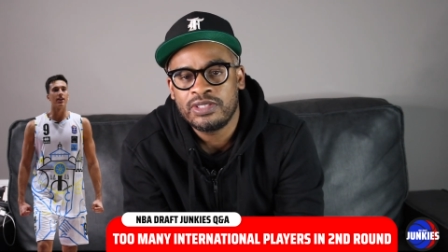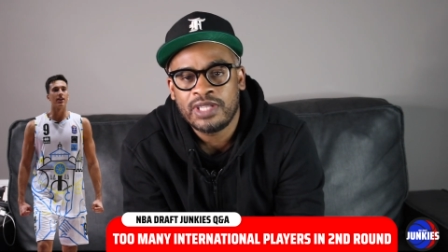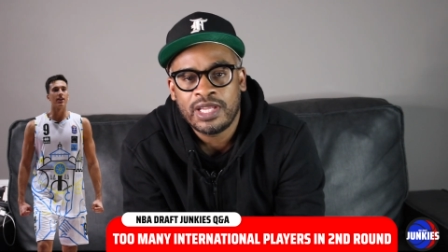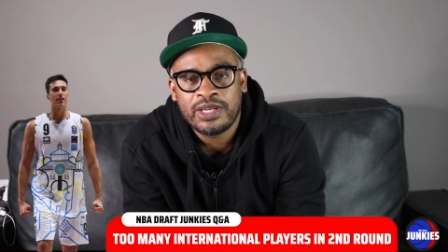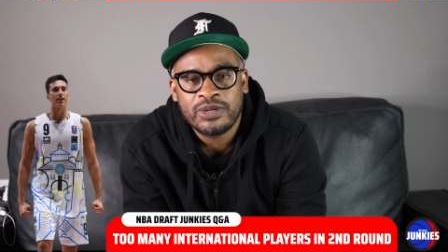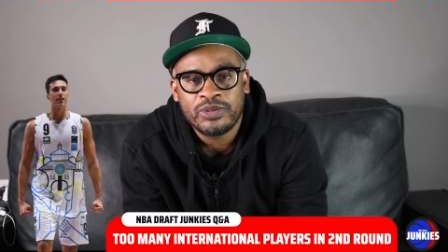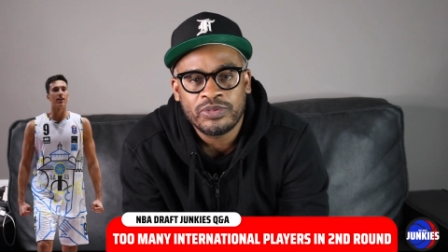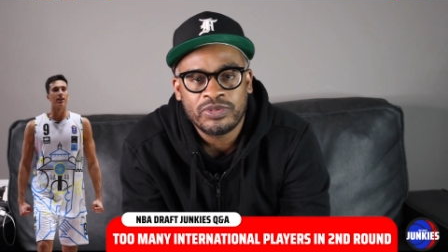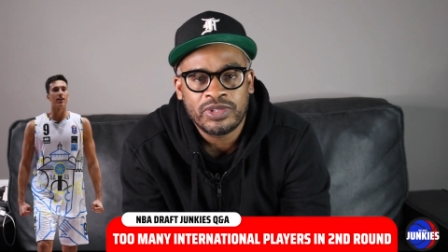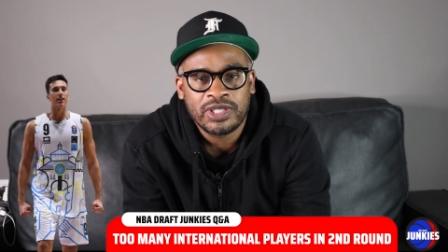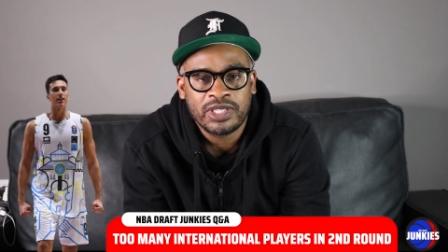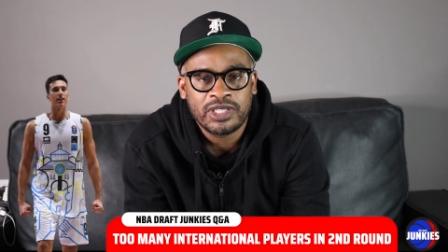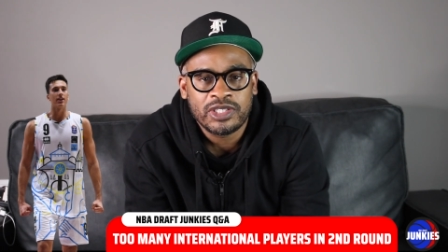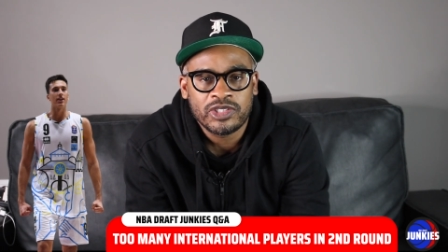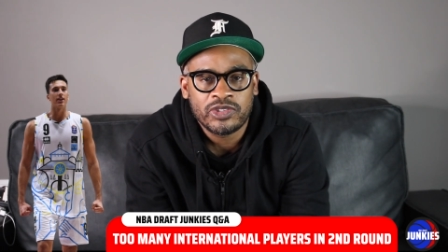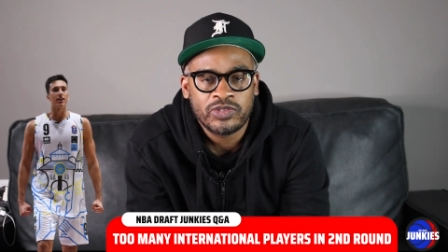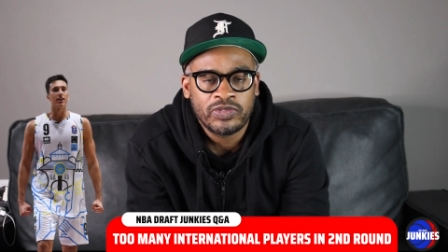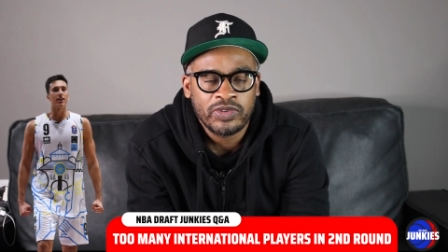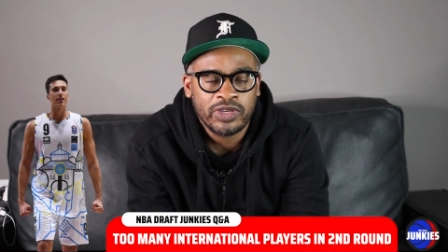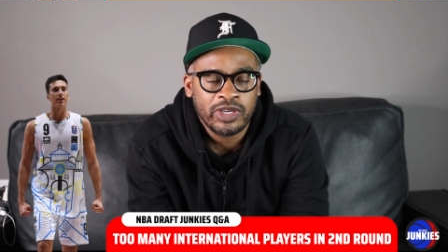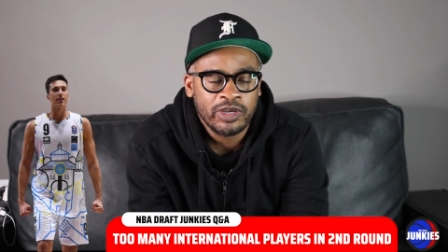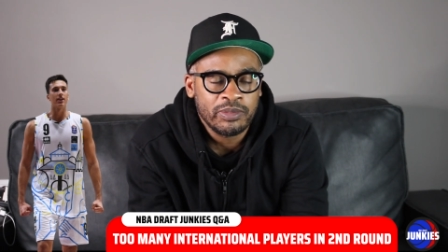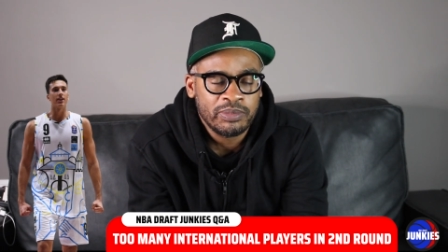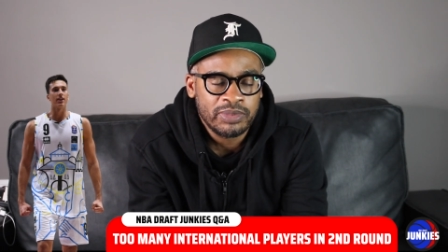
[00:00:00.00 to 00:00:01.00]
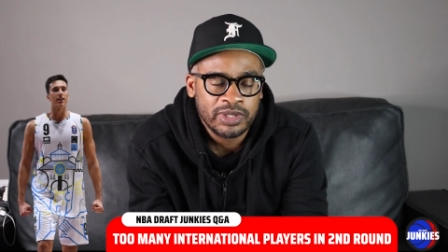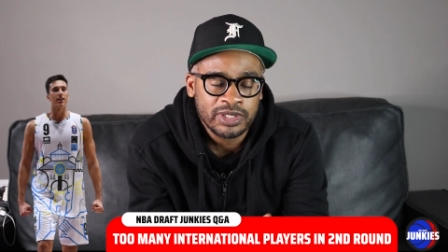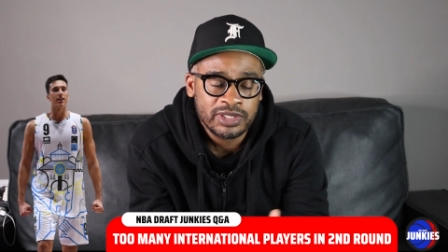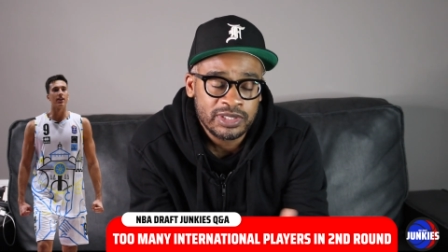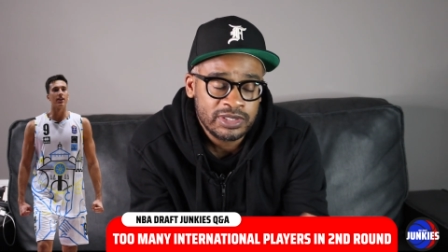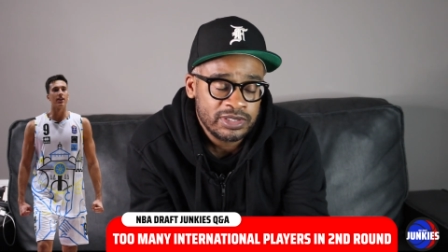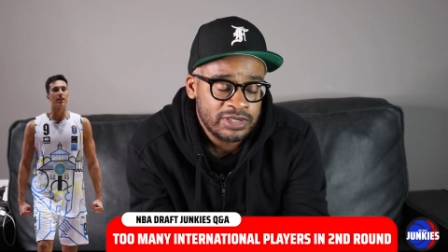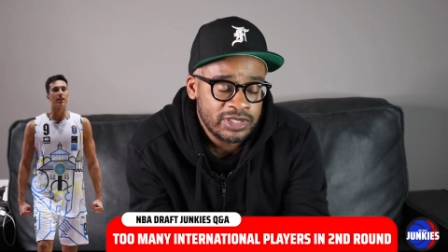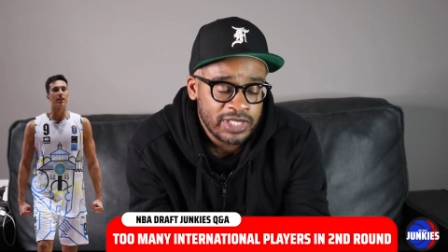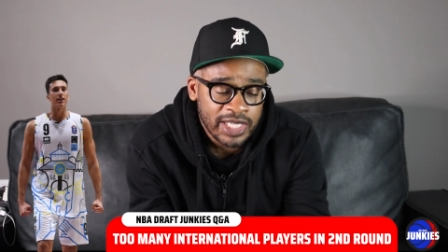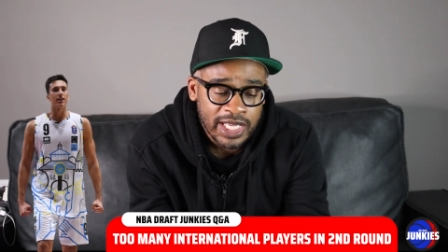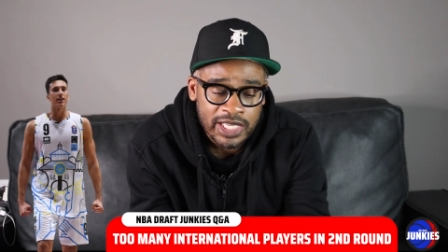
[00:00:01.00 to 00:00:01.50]
I don't think is fair.
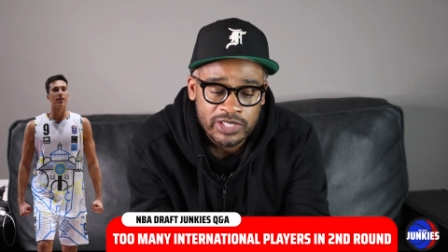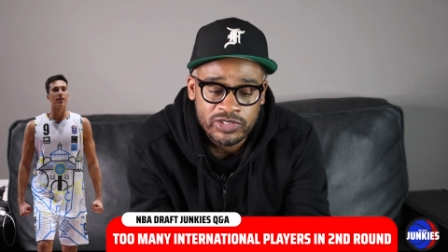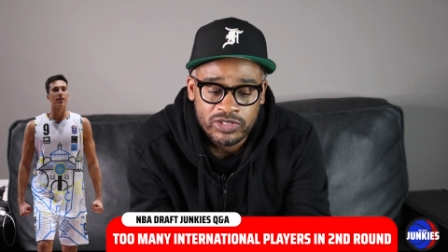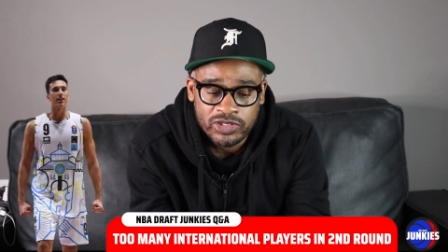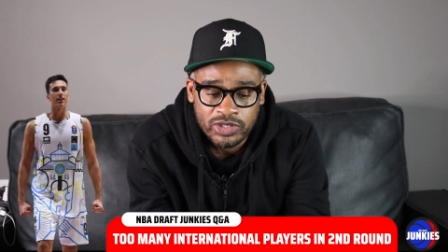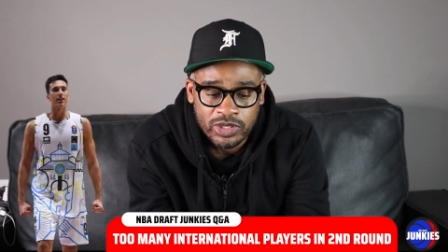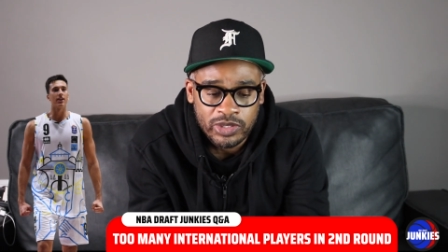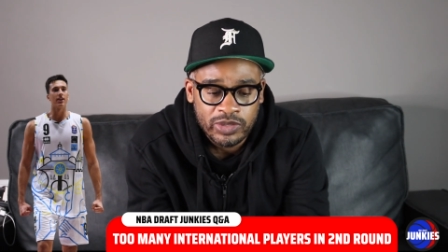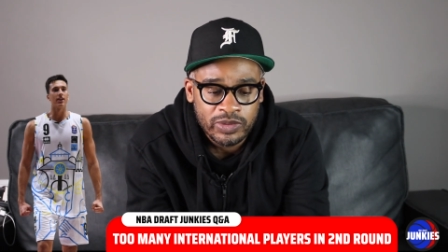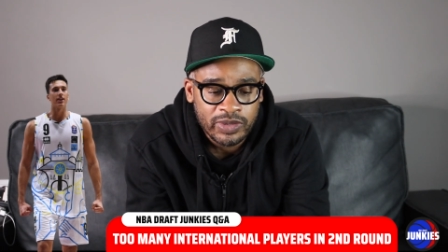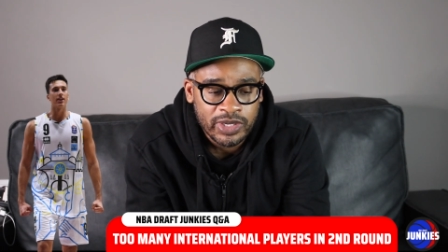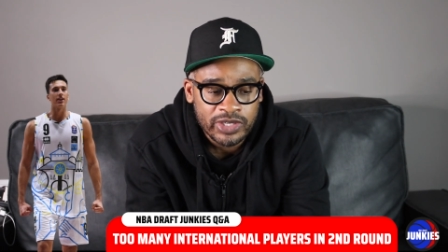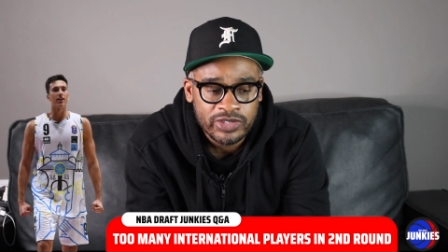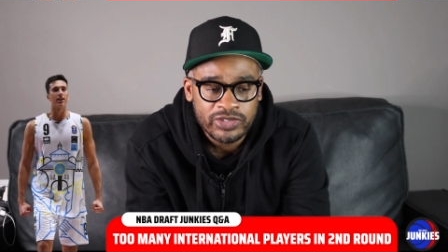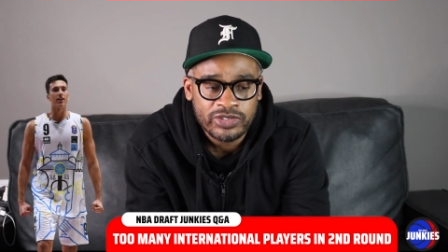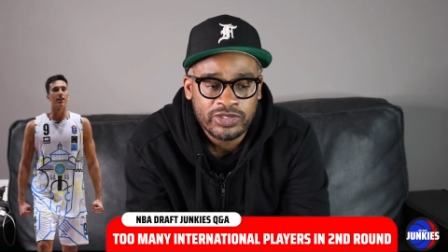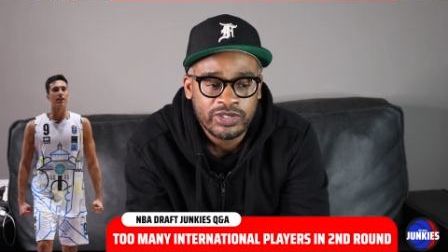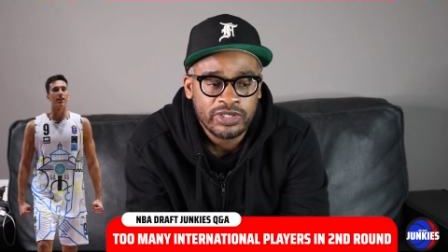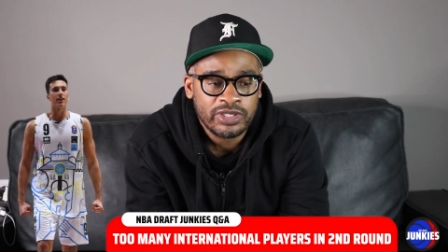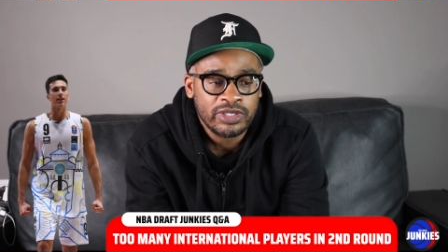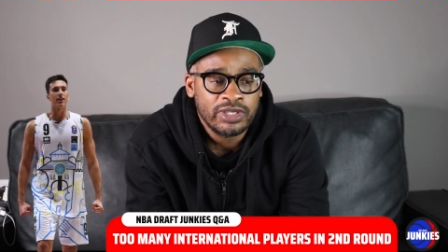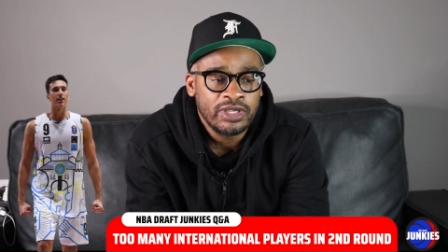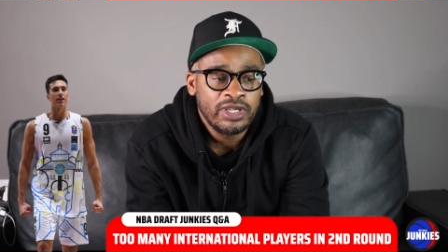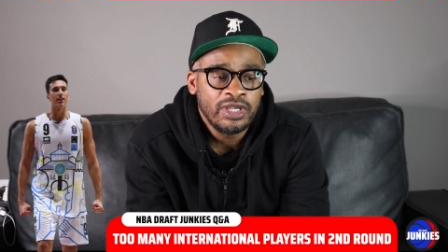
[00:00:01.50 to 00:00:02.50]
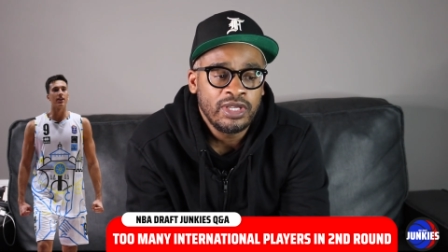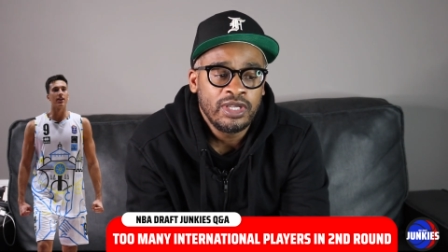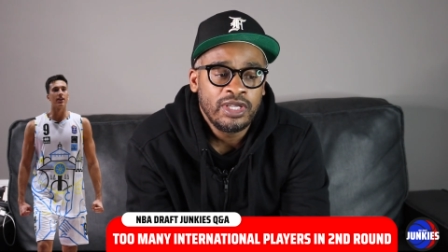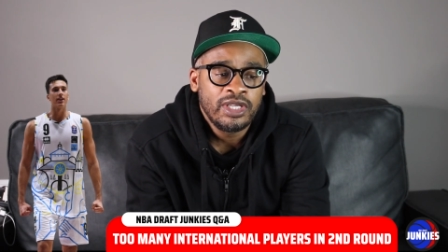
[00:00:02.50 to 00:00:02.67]
But to answer your question,